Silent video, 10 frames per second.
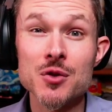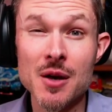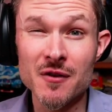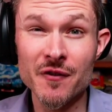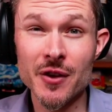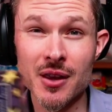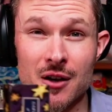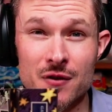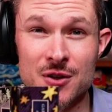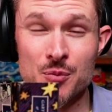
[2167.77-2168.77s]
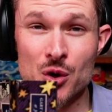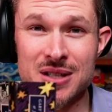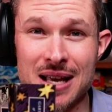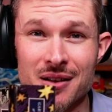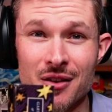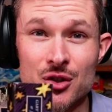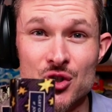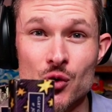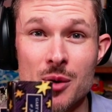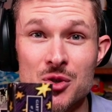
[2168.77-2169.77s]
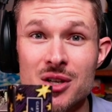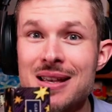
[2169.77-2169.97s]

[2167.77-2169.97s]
I have an affiliate link for this book down in the description.